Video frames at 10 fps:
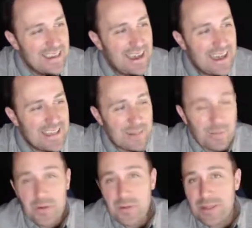Uh, so
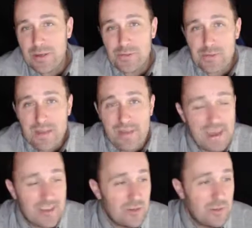what do we do if we have
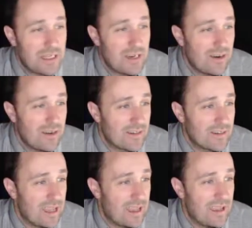hazard
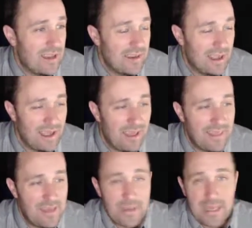materials and
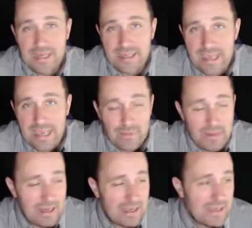and they begin to leak? We
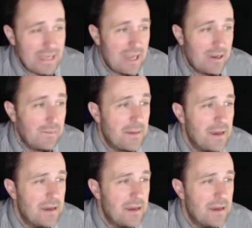need to contain them.